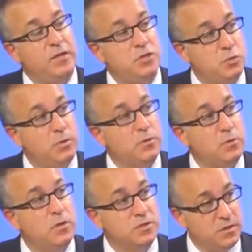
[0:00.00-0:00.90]
a short
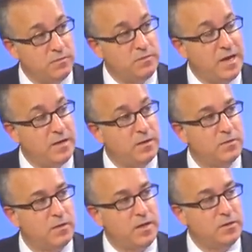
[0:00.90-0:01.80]
course of di,
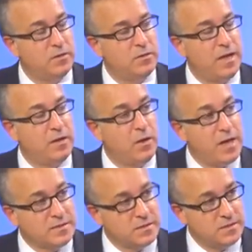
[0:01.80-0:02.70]
di,
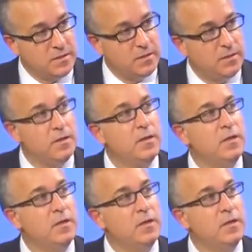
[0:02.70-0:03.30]
dicloxacillin